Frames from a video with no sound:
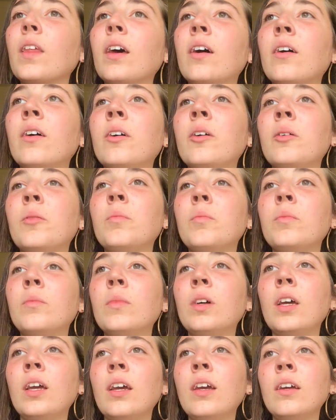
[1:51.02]
um,
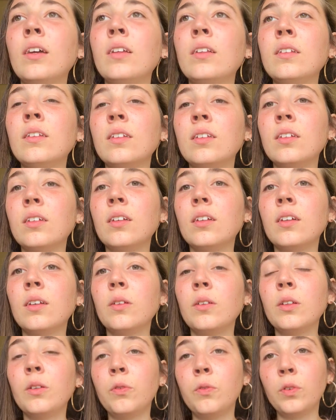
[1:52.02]
and
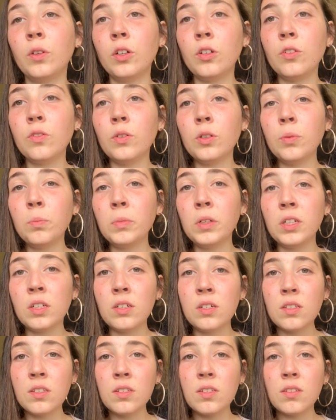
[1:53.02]
the first few
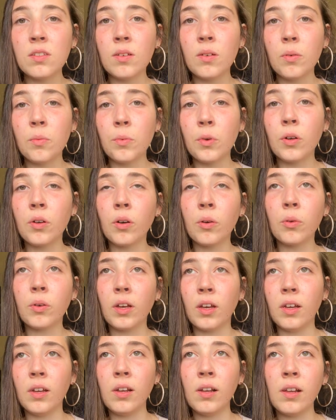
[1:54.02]
minutes were
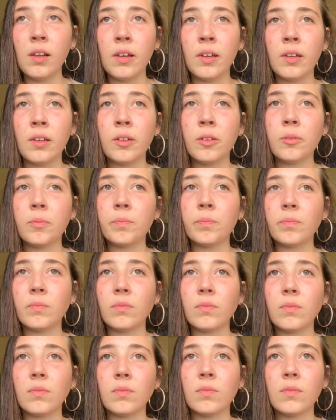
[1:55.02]
okay like
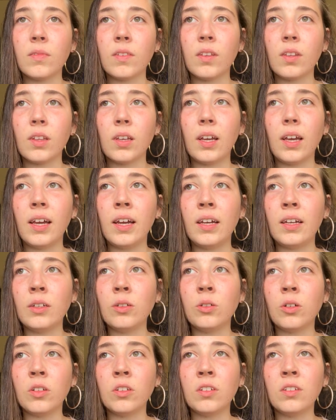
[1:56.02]
I
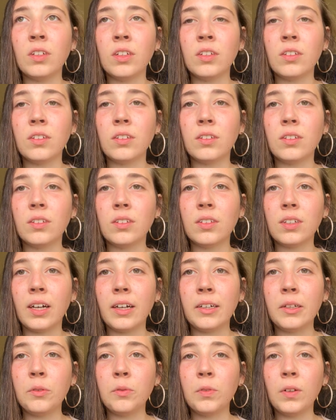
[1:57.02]
got that
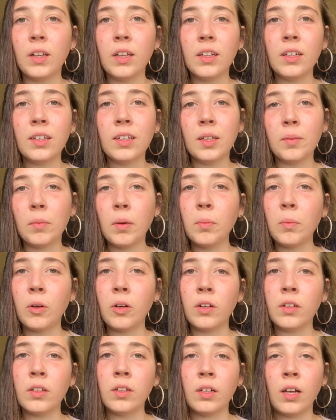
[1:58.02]
high feeling in my
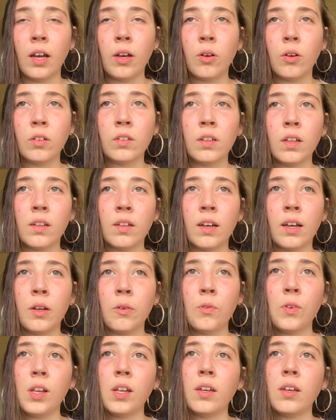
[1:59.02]
body i got that high
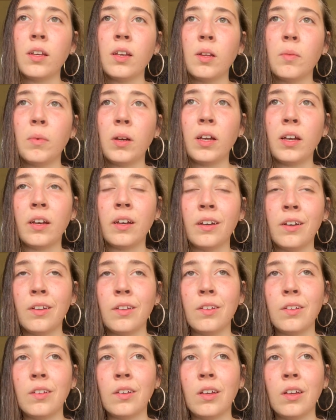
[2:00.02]
feeling in my head
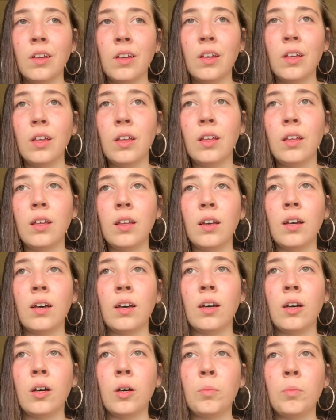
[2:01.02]

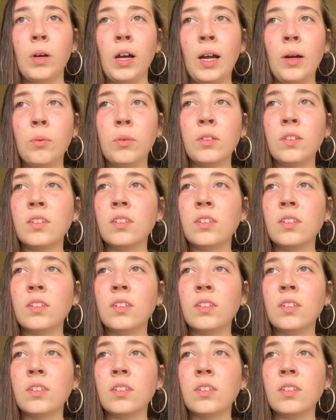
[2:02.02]
um, i was